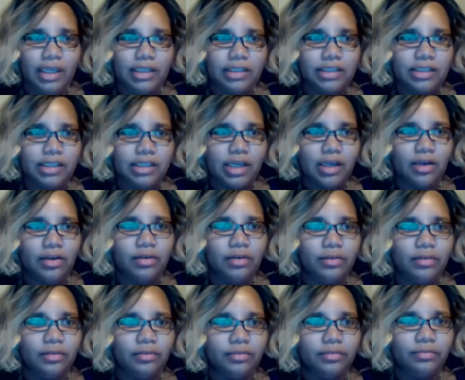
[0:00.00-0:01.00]

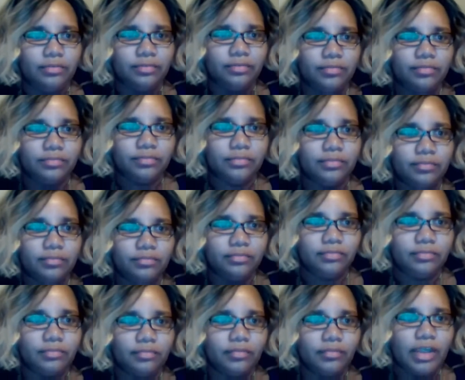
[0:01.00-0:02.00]
so,
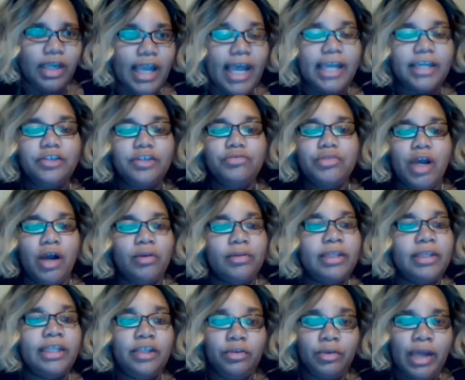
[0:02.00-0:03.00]
and you
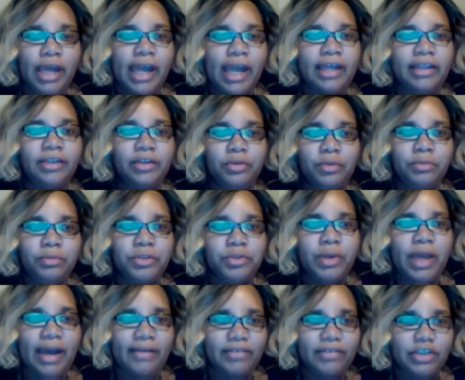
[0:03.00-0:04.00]
do
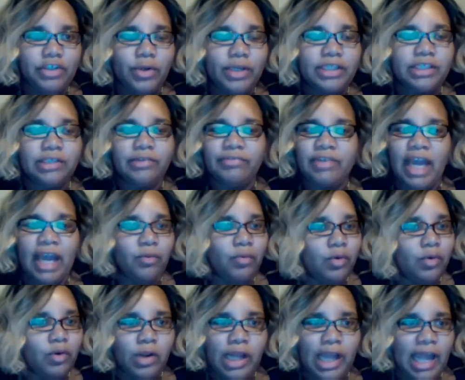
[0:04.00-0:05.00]
have a choice of not
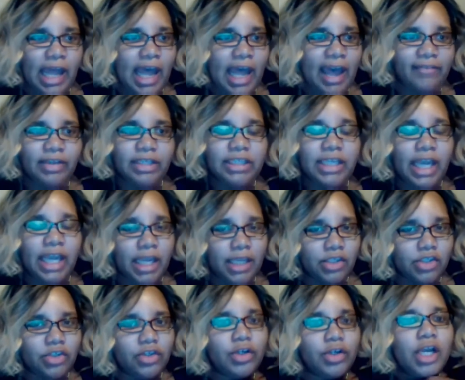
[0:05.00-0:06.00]
having to
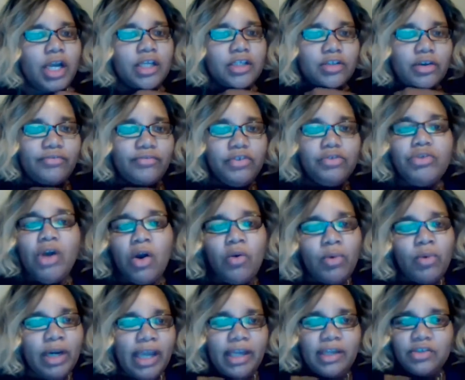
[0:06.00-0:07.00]
answer. So if you don't
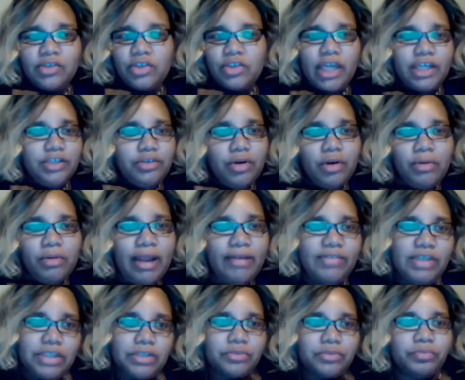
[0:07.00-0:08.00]
want to answer that, you don't have
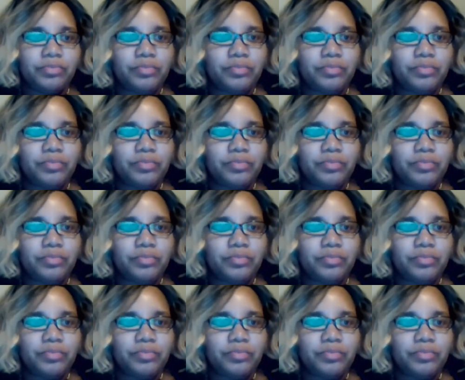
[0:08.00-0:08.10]
to.